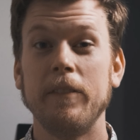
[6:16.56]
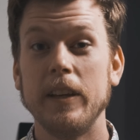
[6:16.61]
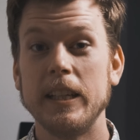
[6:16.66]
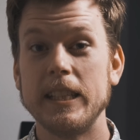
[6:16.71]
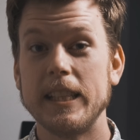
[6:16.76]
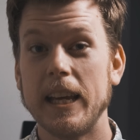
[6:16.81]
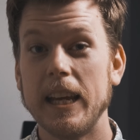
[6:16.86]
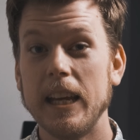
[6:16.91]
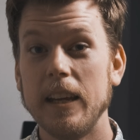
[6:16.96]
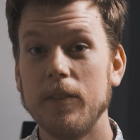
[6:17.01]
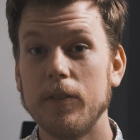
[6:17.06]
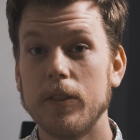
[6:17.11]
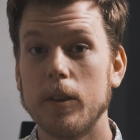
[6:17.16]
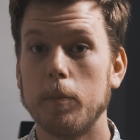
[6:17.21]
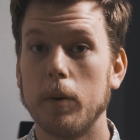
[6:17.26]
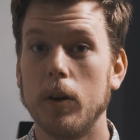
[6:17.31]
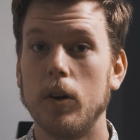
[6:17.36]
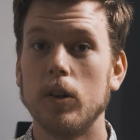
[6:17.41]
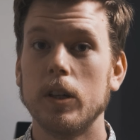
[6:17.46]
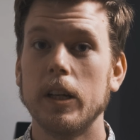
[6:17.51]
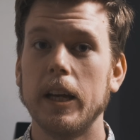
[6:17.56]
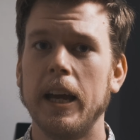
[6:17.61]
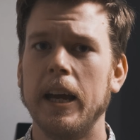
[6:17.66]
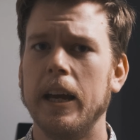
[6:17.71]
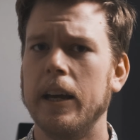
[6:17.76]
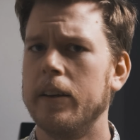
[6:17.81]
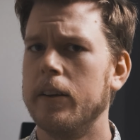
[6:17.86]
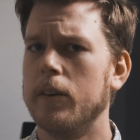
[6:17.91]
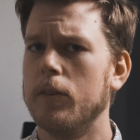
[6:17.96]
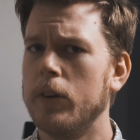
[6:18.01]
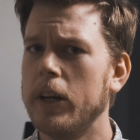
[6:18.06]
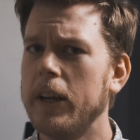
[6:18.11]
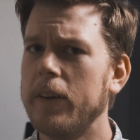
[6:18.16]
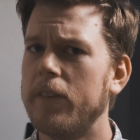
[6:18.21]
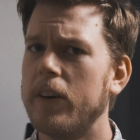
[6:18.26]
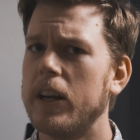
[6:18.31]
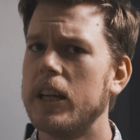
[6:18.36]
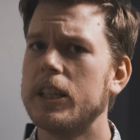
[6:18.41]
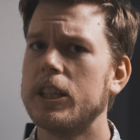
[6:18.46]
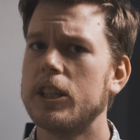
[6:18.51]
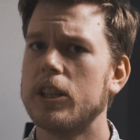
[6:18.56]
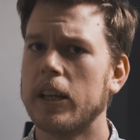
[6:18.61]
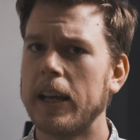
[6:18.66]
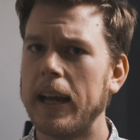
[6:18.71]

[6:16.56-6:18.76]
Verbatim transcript: we save the block and refresh the